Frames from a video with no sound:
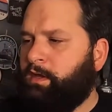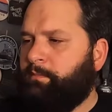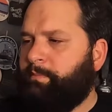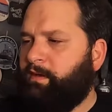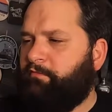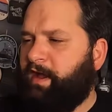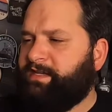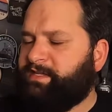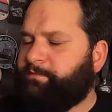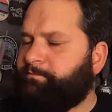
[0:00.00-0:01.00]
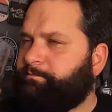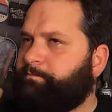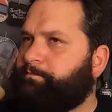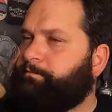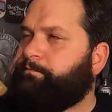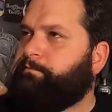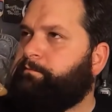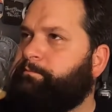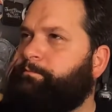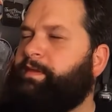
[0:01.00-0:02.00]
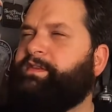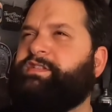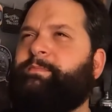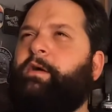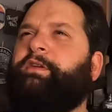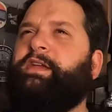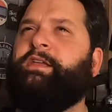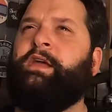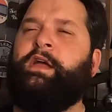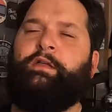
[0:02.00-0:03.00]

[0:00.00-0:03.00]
Bit raisin, but the smoky